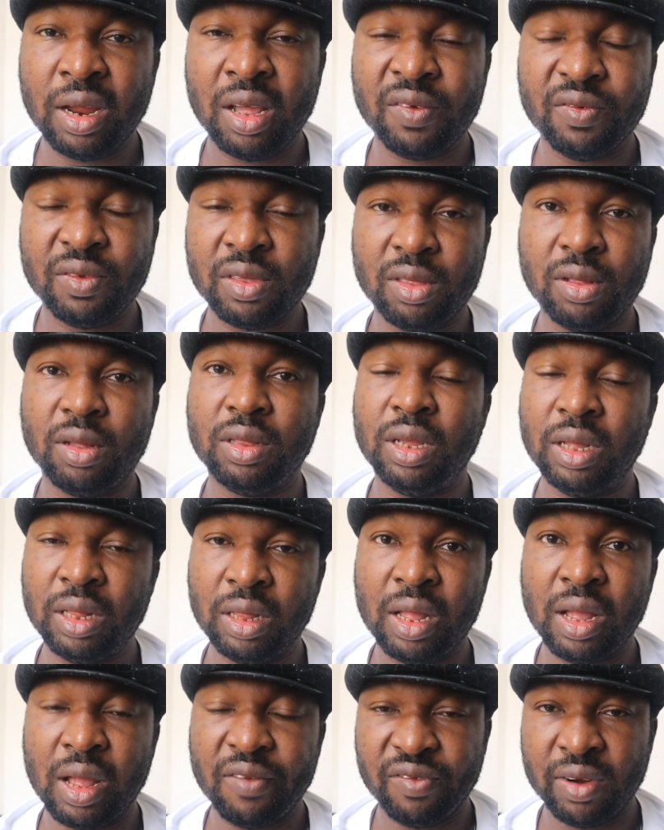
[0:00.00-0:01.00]
life is not
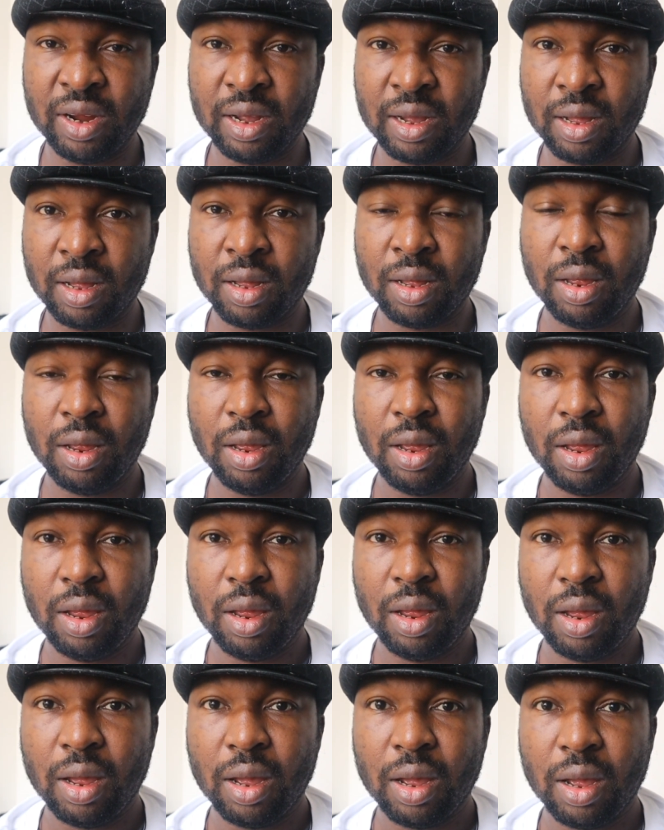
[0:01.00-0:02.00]
in Africa.
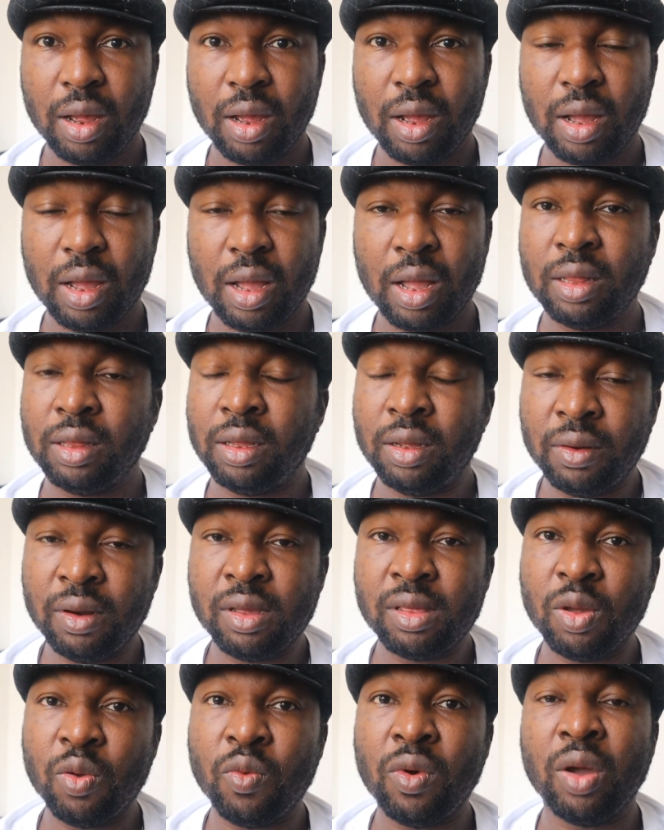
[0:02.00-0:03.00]
And the
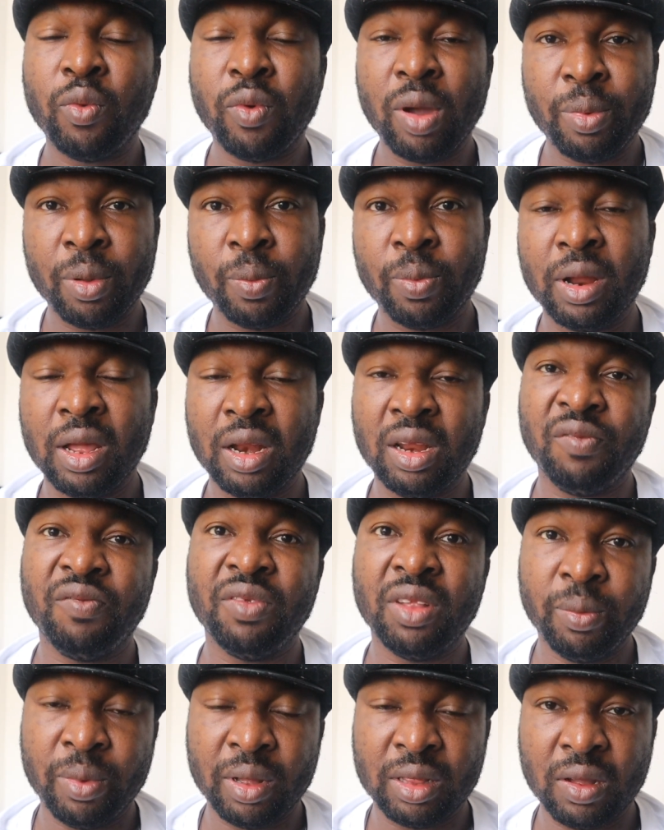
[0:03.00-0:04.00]
reason why white people are
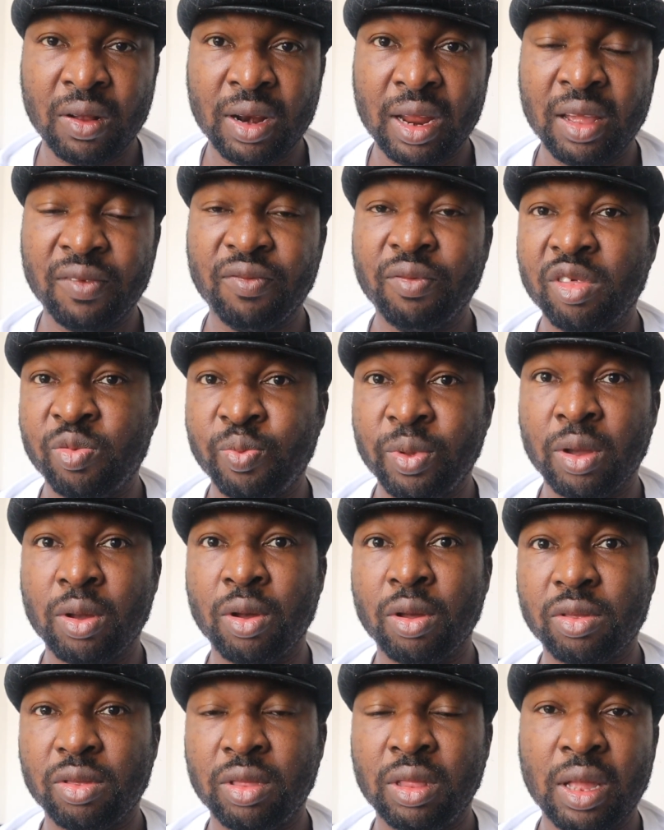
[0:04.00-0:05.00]
living a better life is
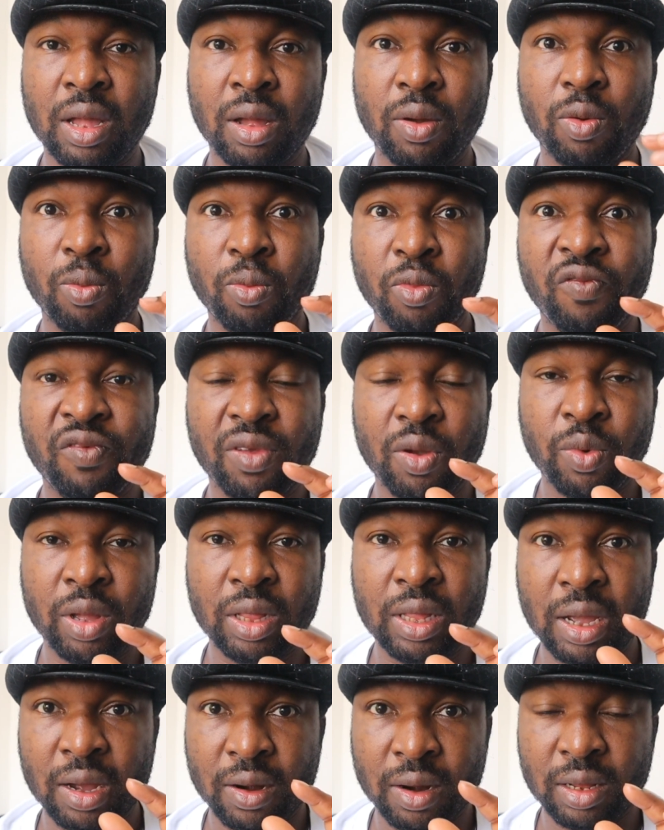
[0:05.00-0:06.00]
because they are moving
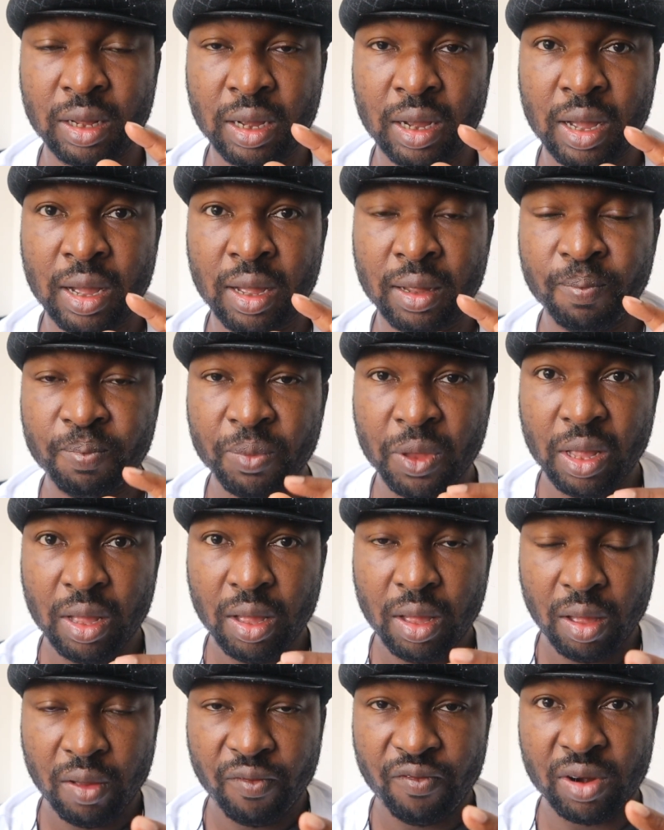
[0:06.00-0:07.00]
with their credit card.
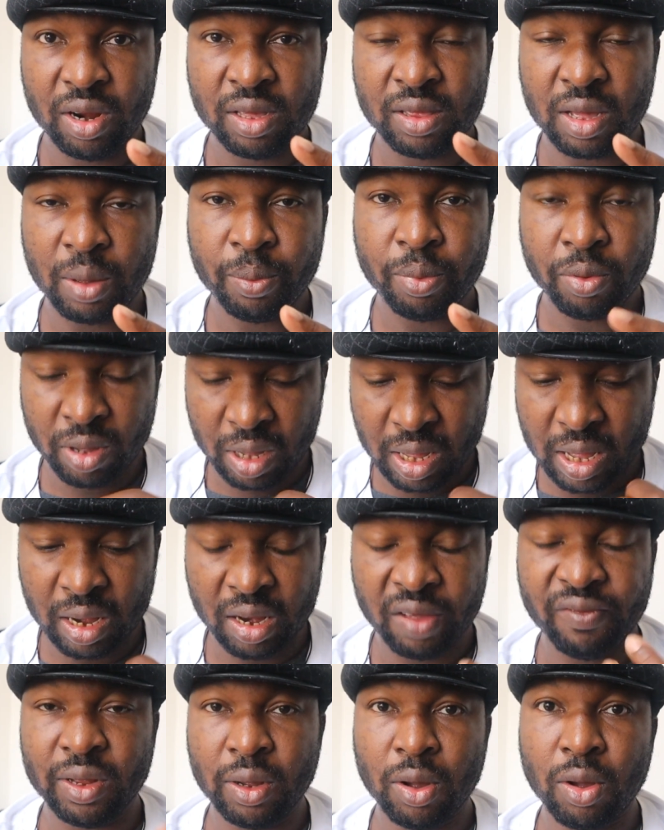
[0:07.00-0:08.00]
For example, here I
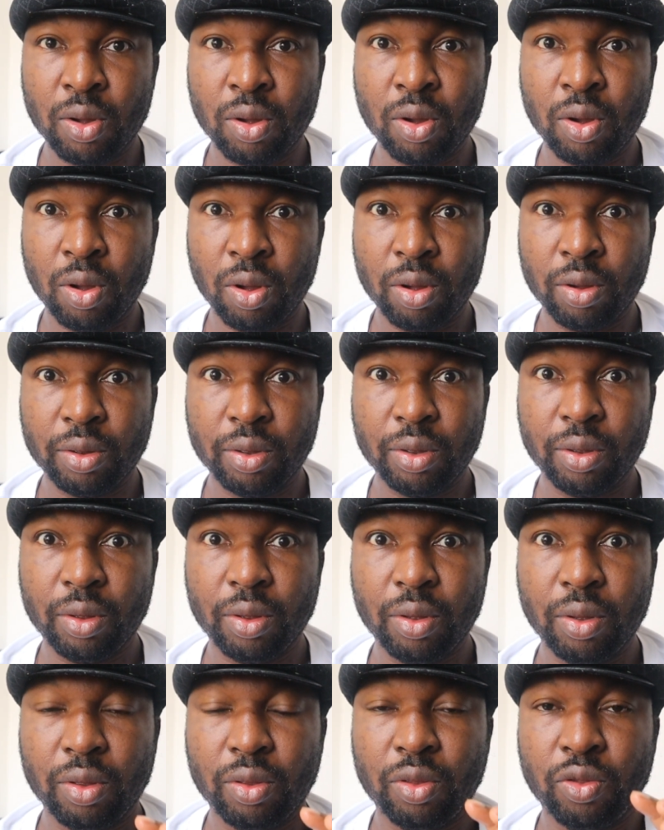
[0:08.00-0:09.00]
live in Hong Kong.
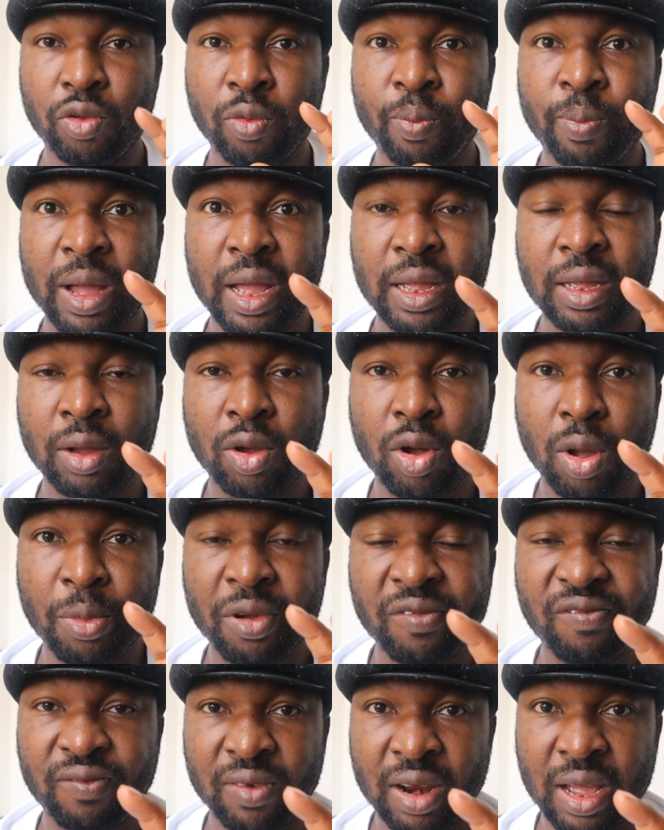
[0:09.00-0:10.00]
To buy a
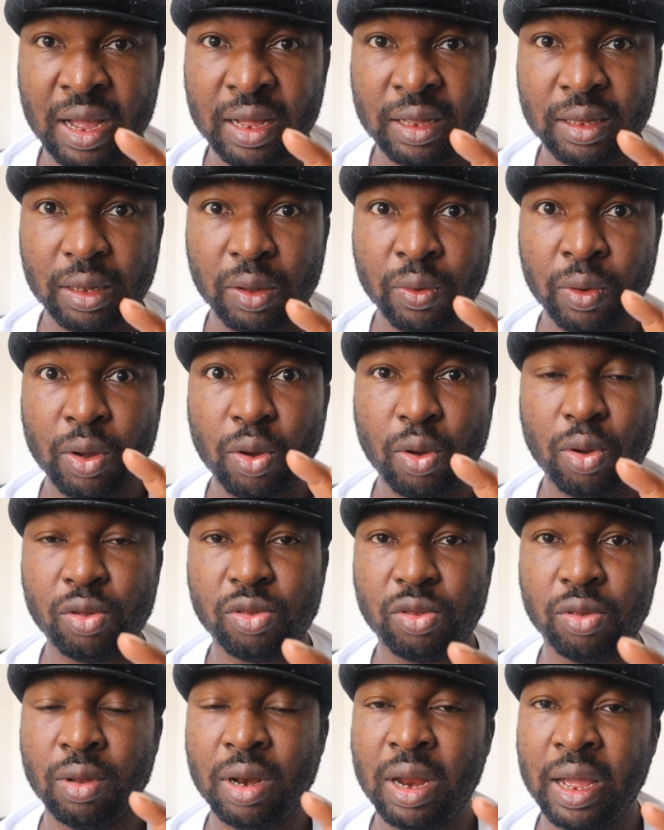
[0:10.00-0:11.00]
common flat will
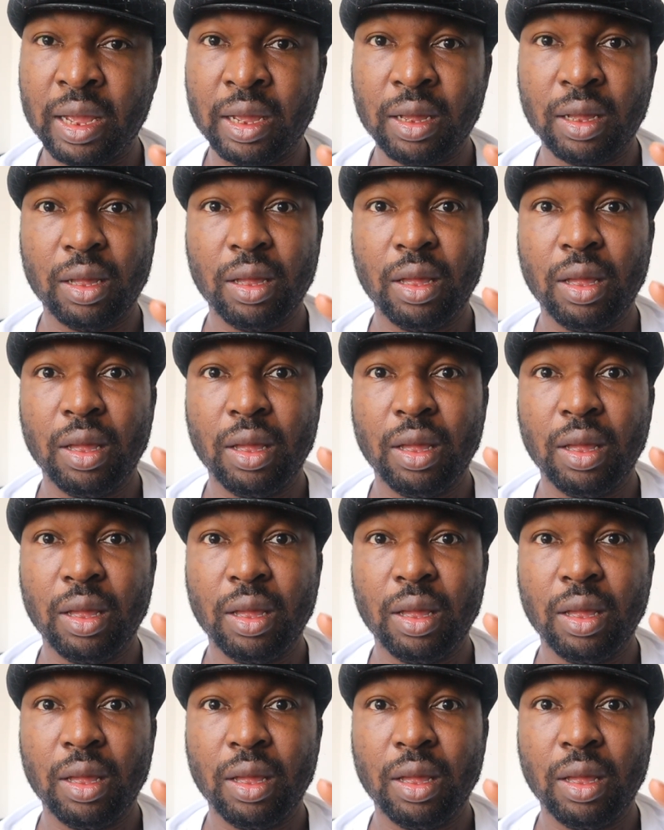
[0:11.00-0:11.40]
cost you like